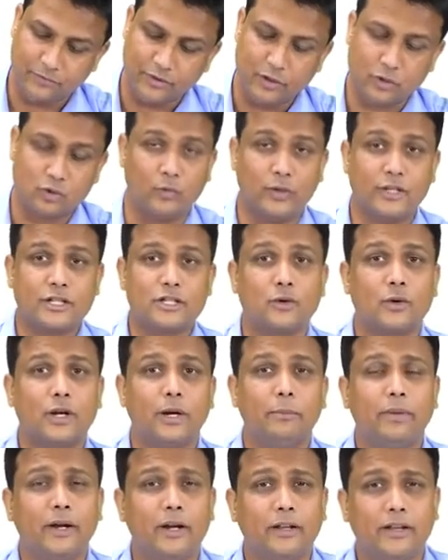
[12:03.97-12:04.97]
So once you
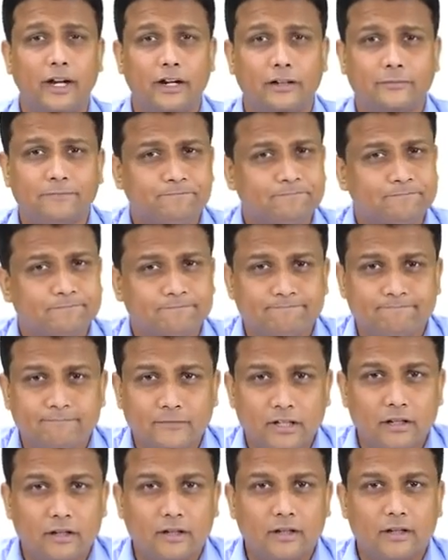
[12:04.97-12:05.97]
compare that,
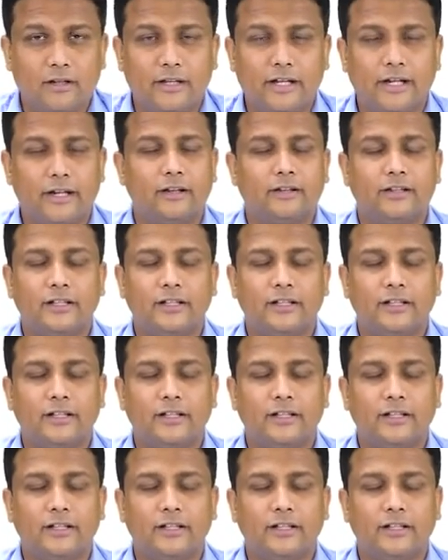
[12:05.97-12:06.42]
then